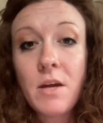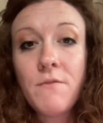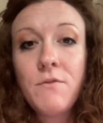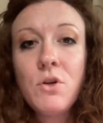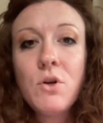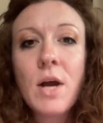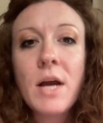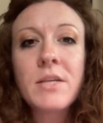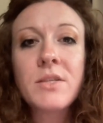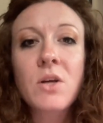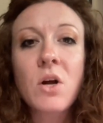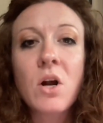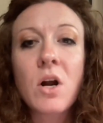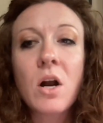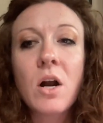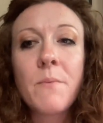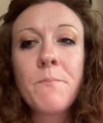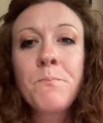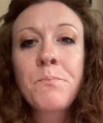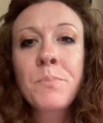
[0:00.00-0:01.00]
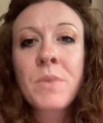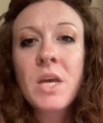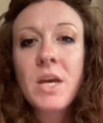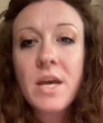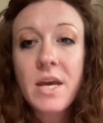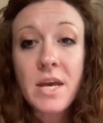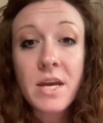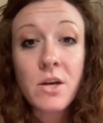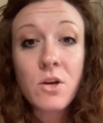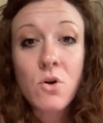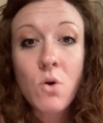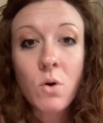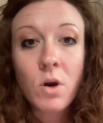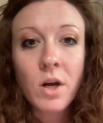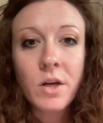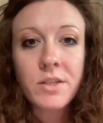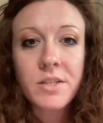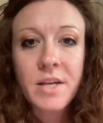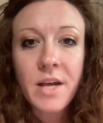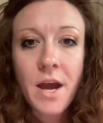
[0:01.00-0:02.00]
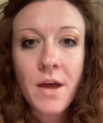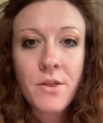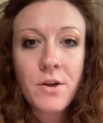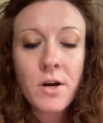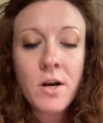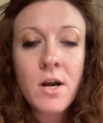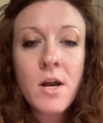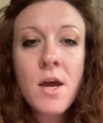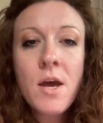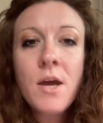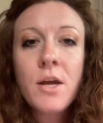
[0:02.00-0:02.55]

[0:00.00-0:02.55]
If you guys are in court together,